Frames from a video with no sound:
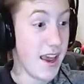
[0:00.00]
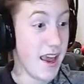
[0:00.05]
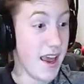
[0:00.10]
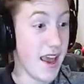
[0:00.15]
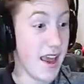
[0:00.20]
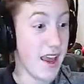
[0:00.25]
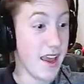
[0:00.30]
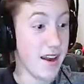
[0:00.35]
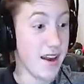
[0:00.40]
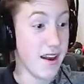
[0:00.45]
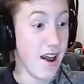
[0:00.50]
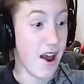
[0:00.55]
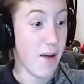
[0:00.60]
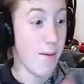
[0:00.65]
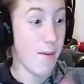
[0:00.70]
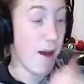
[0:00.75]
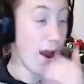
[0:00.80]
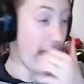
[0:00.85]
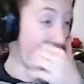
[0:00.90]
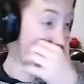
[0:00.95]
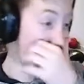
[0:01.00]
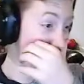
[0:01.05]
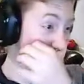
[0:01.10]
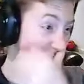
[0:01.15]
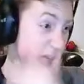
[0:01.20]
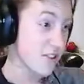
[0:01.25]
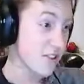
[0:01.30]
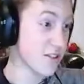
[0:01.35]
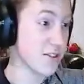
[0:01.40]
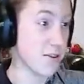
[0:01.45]
And um, I have
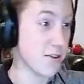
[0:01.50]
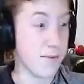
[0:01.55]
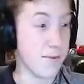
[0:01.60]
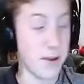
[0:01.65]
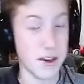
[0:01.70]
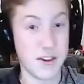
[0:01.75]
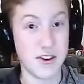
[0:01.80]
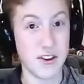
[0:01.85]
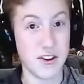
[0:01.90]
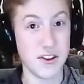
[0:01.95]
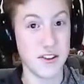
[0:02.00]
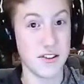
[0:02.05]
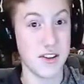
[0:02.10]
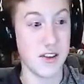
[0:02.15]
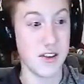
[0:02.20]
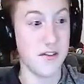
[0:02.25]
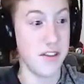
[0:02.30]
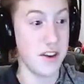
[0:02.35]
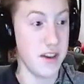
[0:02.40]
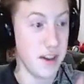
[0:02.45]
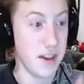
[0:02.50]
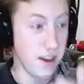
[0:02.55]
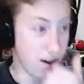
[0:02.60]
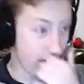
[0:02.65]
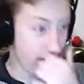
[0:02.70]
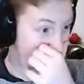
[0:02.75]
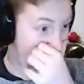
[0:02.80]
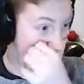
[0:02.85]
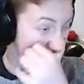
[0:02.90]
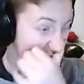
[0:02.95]
gruesome pictures of the
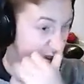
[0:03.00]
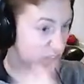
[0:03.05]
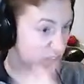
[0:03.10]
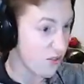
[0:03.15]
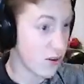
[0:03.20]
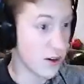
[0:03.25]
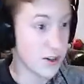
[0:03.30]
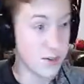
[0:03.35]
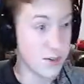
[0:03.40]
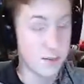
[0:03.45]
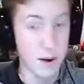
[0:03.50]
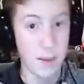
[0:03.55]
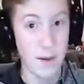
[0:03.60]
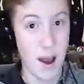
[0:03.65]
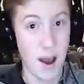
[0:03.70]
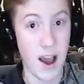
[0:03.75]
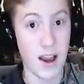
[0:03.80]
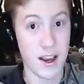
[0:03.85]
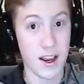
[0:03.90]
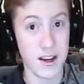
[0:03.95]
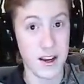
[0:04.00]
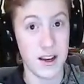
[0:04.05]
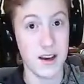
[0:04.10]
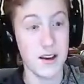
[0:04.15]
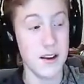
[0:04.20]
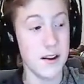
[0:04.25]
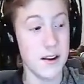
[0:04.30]
deer afterwards, but I'm not gonna